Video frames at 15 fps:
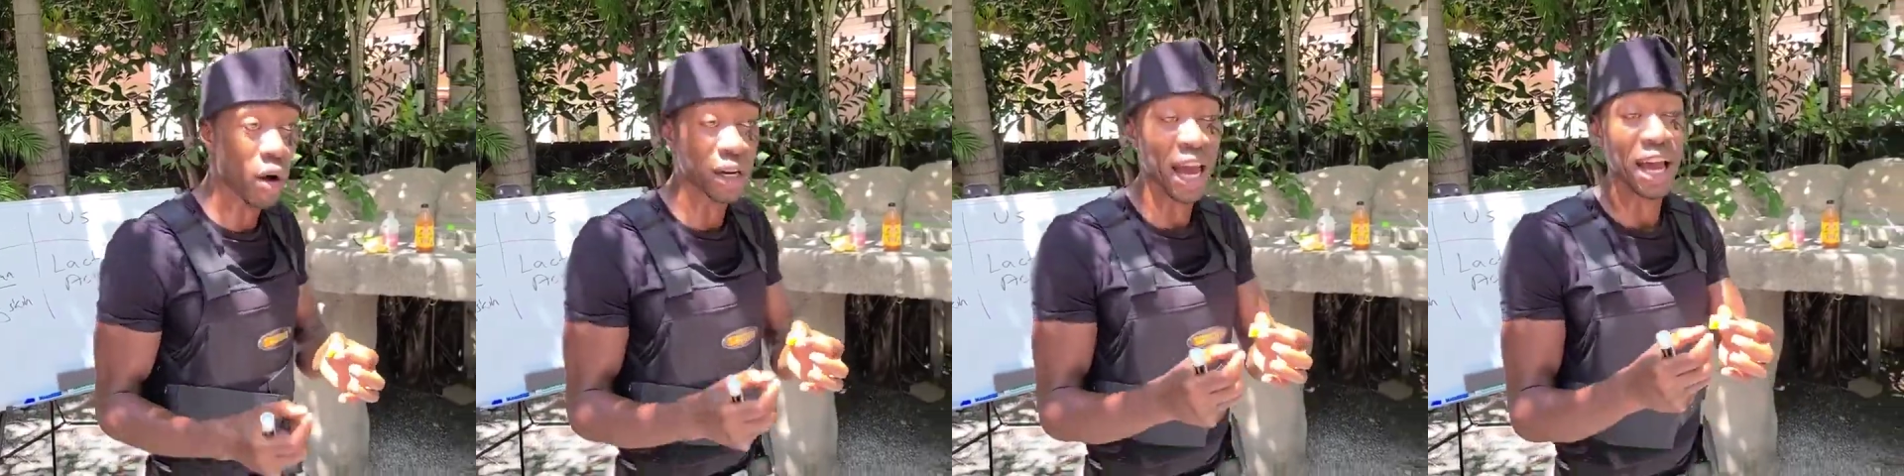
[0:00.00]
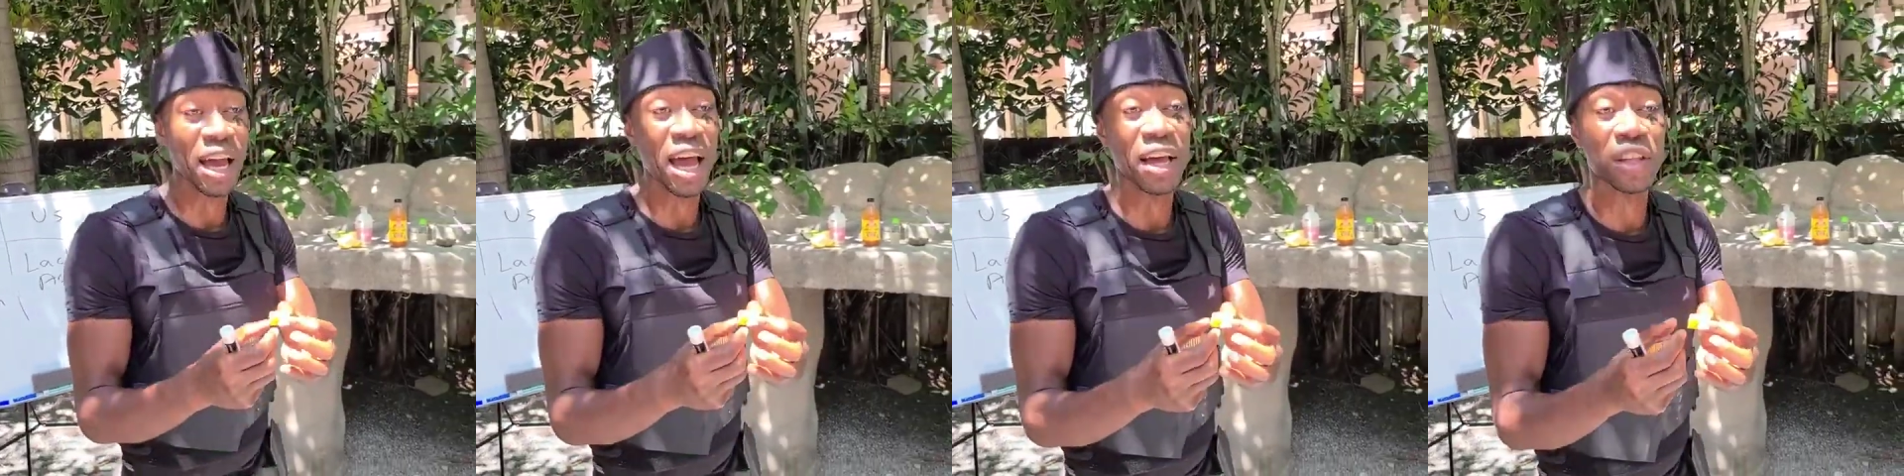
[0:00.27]
or
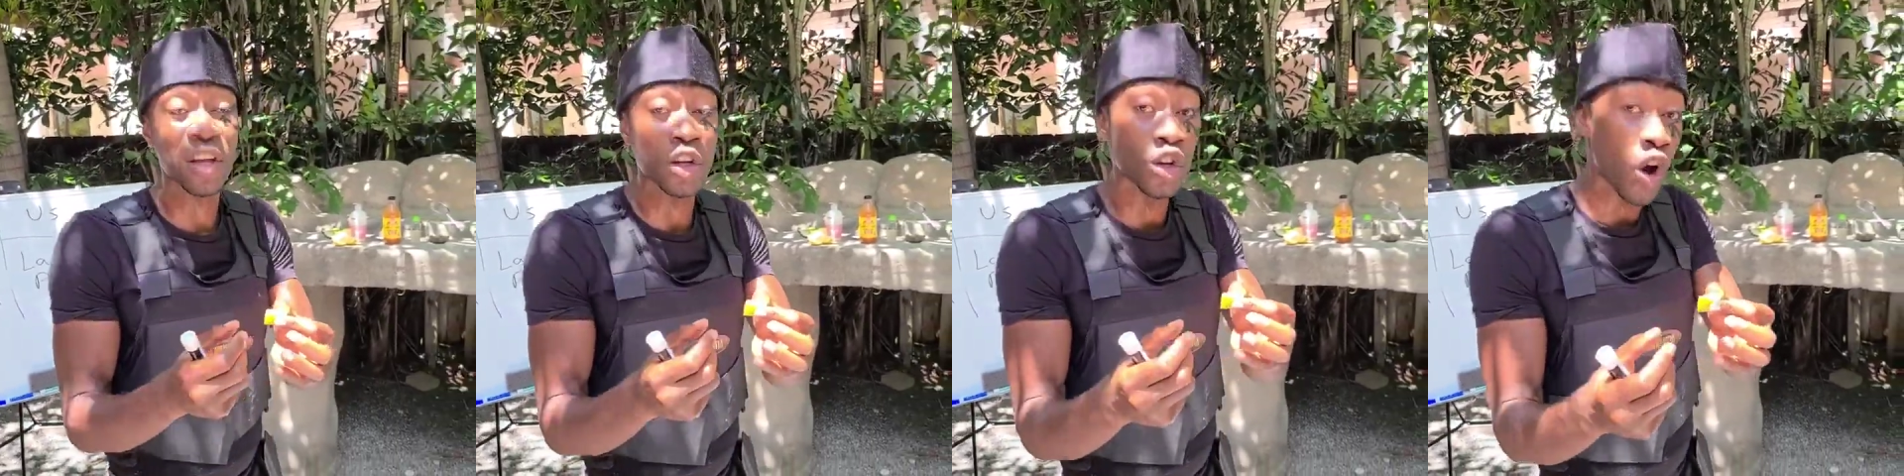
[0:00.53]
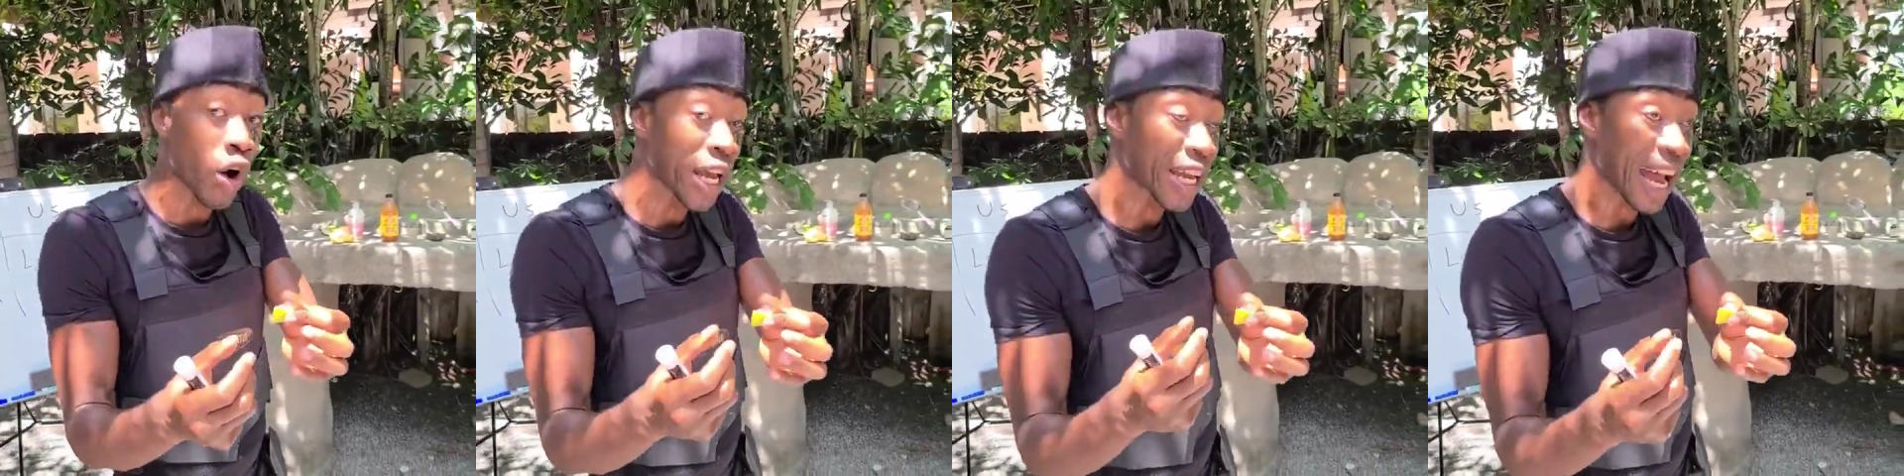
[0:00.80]
that
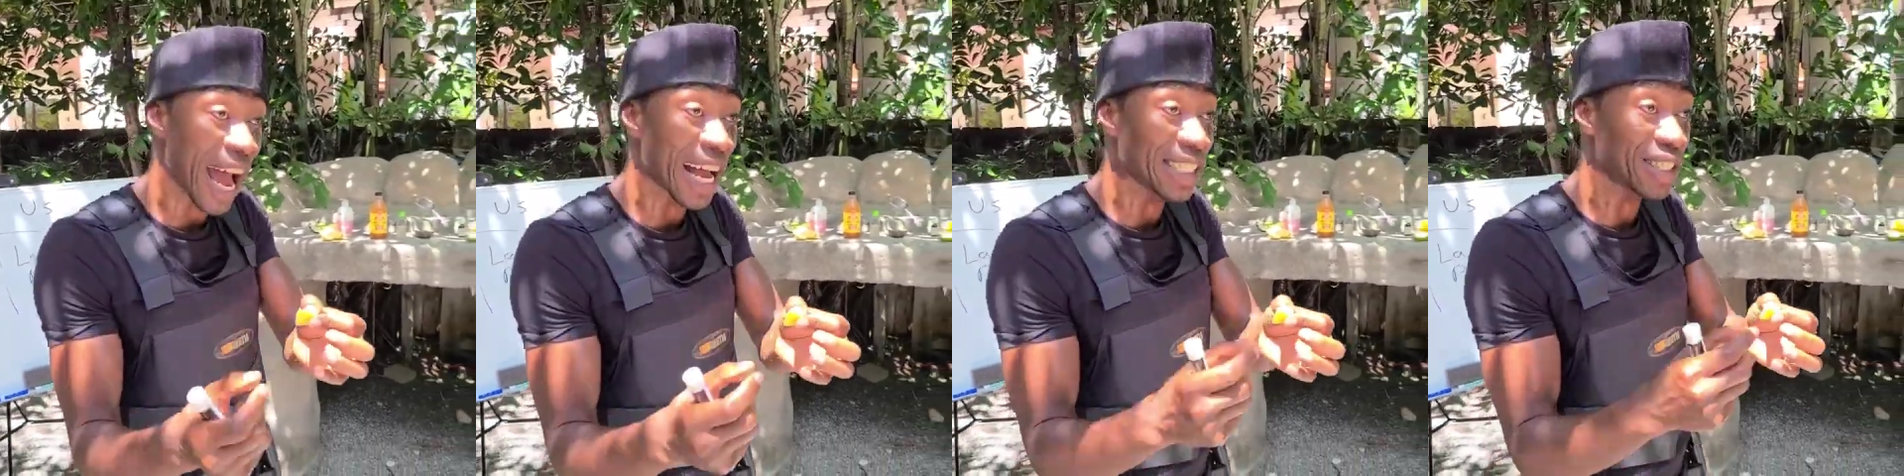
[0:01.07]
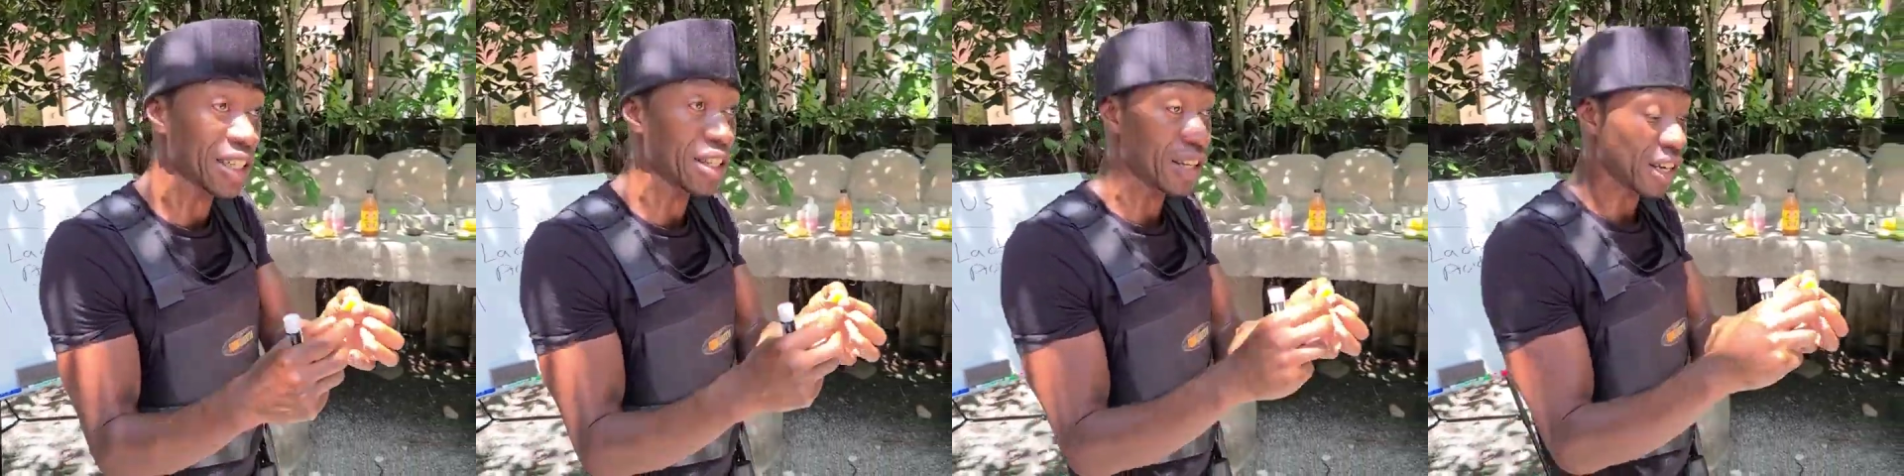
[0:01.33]
ethanoic
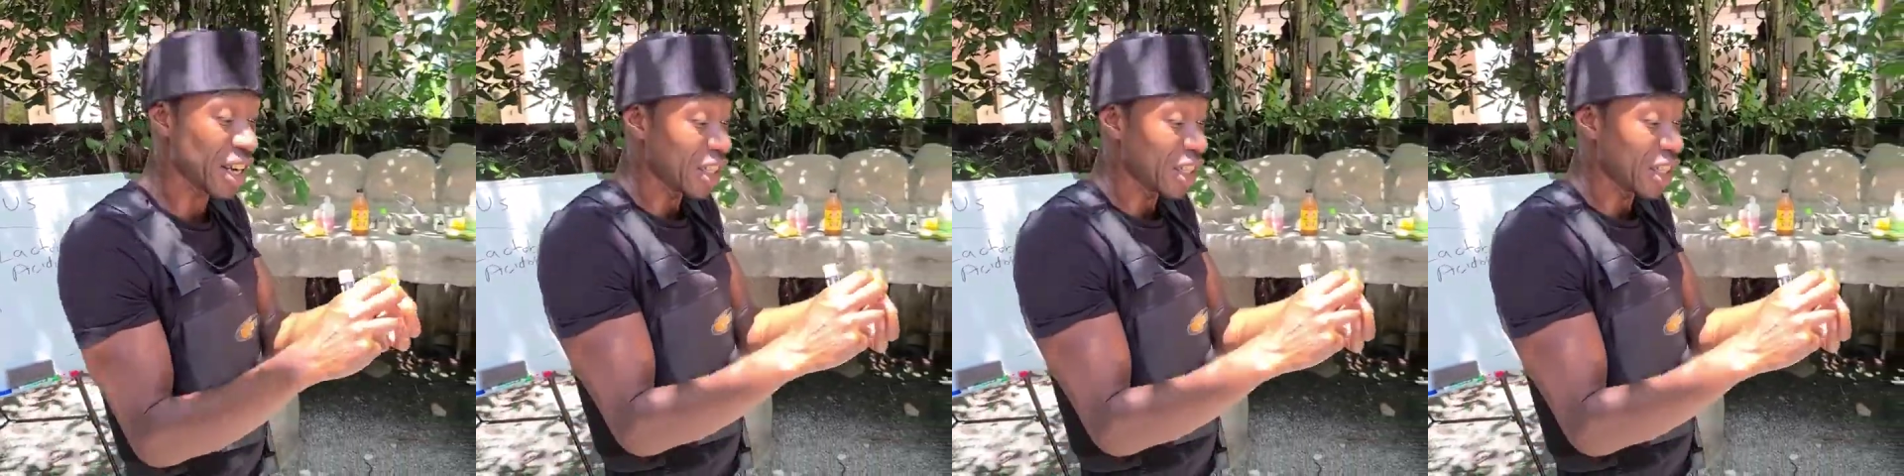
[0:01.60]
acid